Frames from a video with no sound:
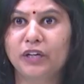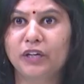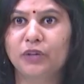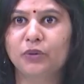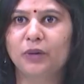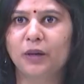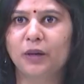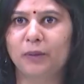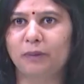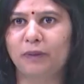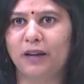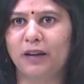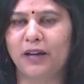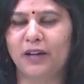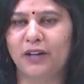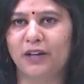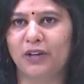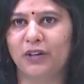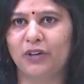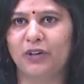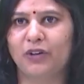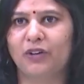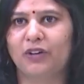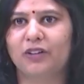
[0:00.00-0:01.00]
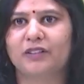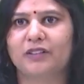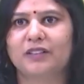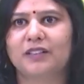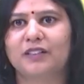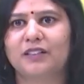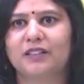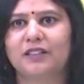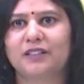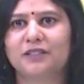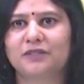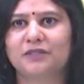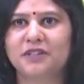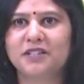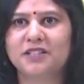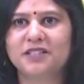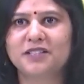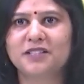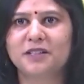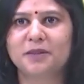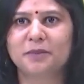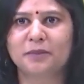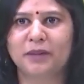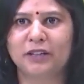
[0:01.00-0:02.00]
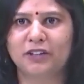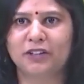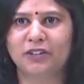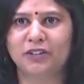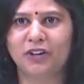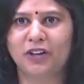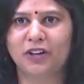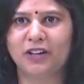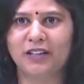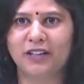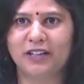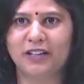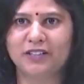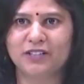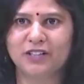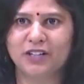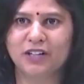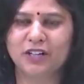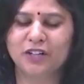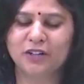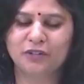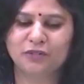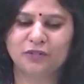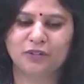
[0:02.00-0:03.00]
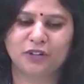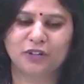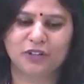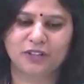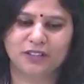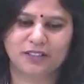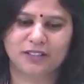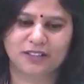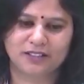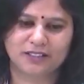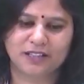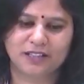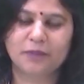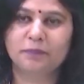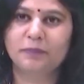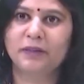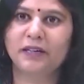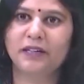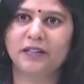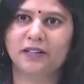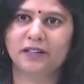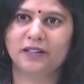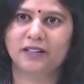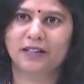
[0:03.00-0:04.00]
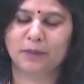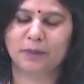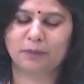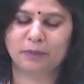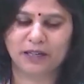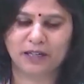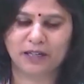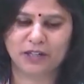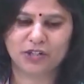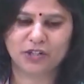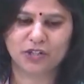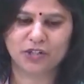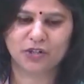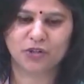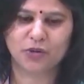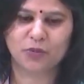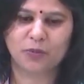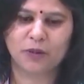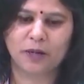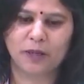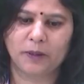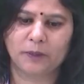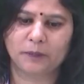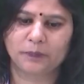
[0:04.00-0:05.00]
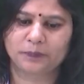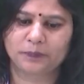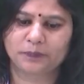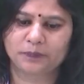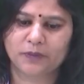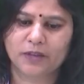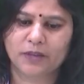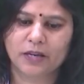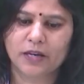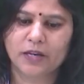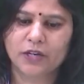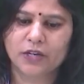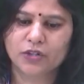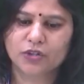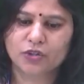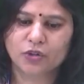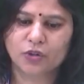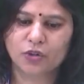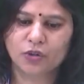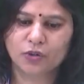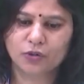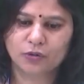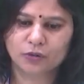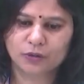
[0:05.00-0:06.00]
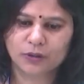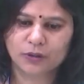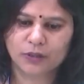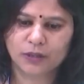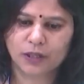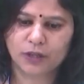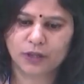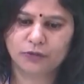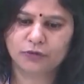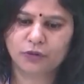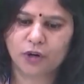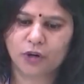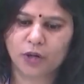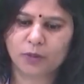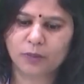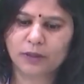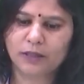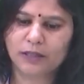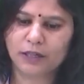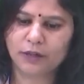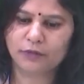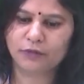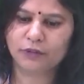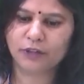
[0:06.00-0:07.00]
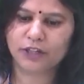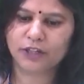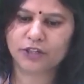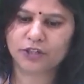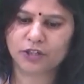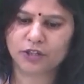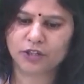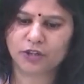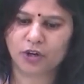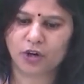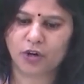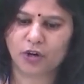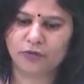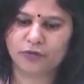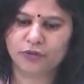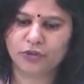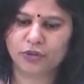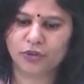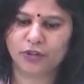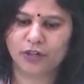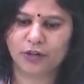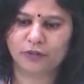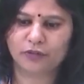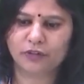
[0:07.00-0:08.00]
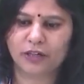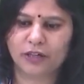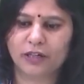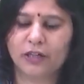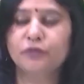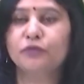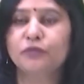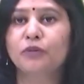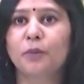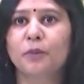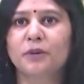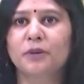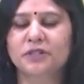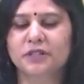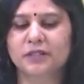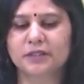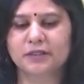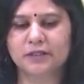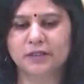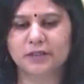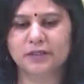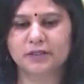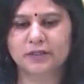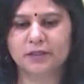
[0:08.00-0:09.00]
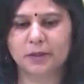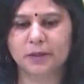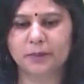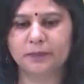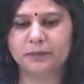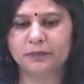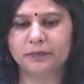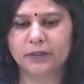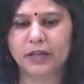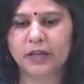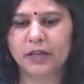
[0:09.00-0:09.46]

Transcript: need to apply your wisdom and your knowledge for that particular application domain. So a formal definition of geographical information system,